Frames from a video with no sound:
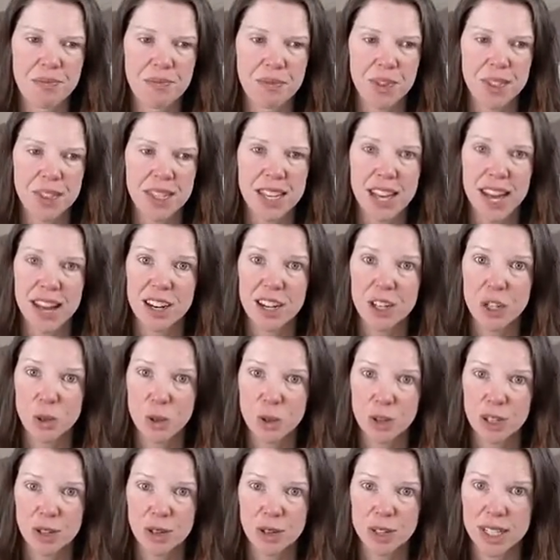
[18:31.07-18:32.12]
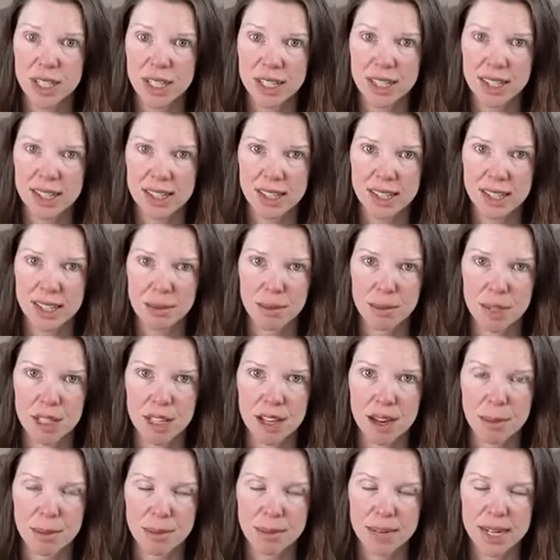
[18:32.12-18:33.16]
Scottish Window Tint is the name of the
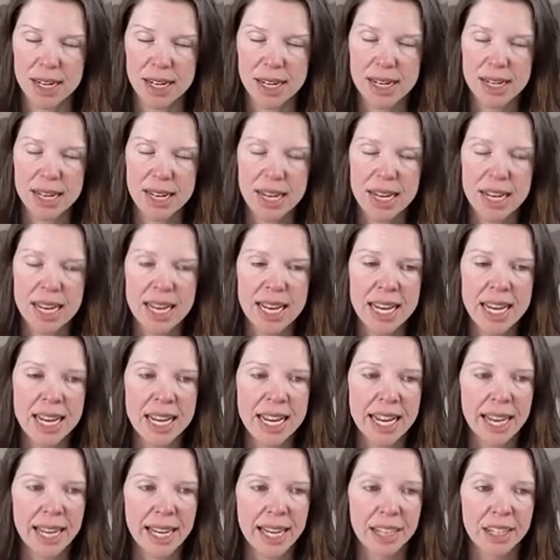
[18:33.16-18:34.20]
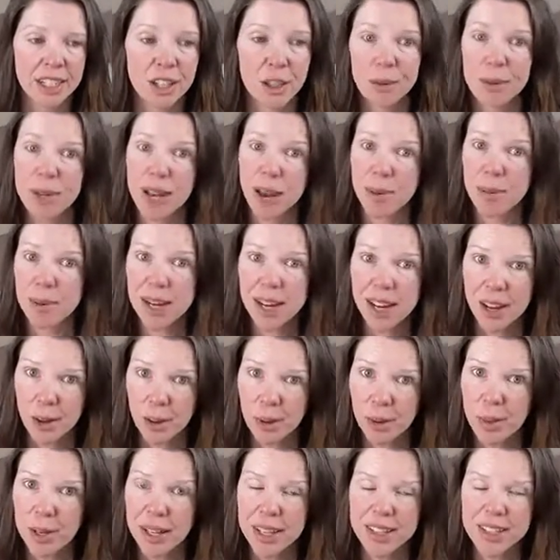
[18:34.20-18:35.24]
company, and he'll be happy to
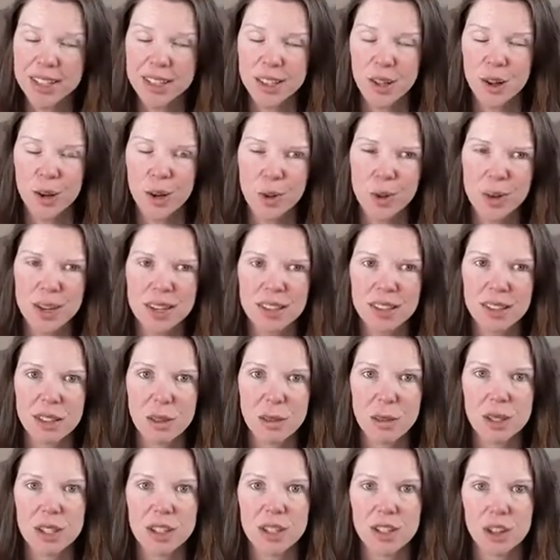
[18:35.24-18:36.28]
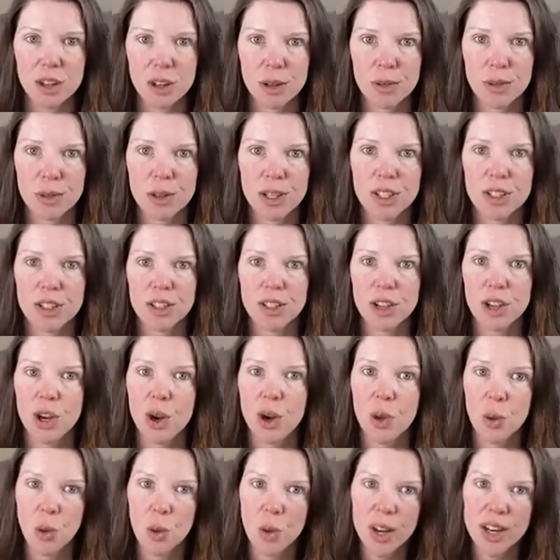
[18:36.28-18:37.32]
help. So basically we determined
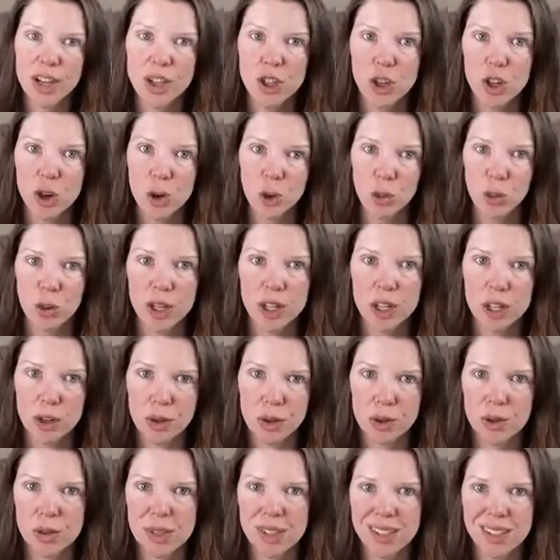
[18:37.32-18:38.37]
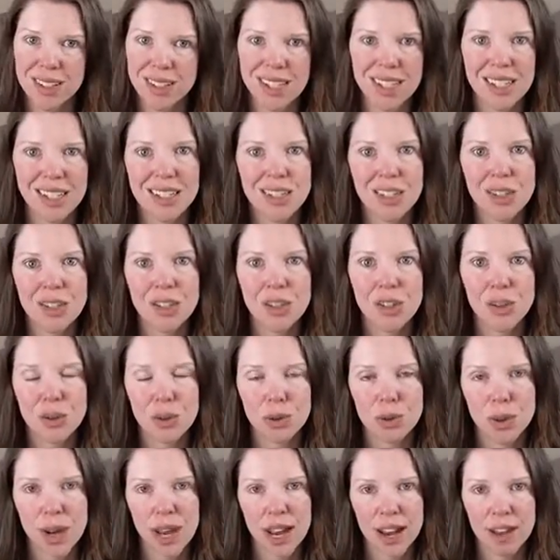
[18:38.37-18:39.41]
which windows needed
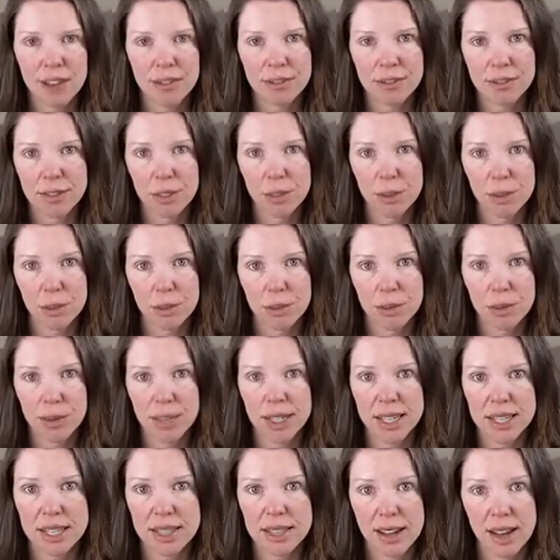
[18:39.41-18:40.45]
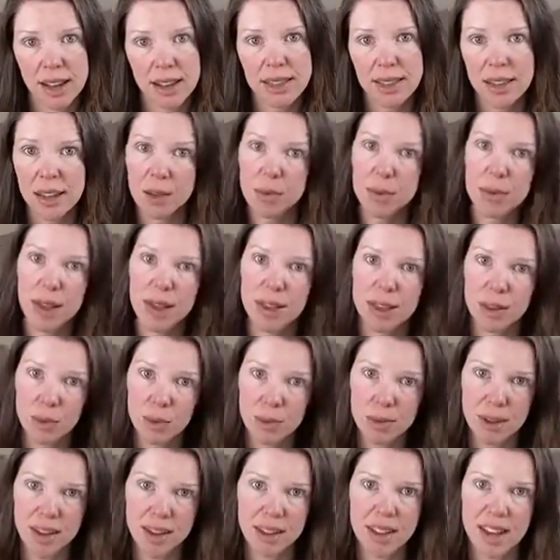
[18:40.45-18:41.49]
to have film placed on them, and then
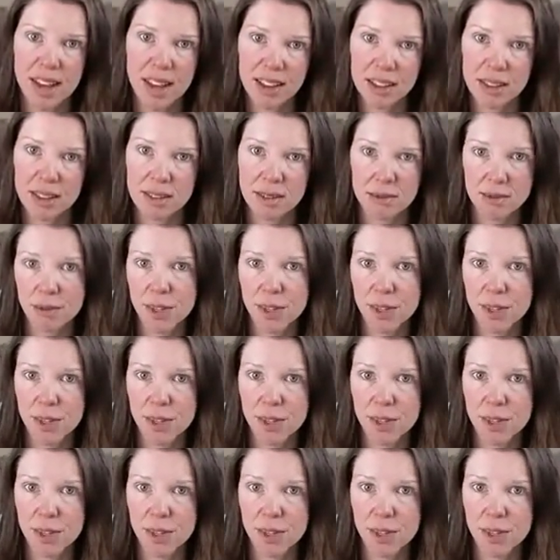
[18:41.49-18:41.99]
we made that,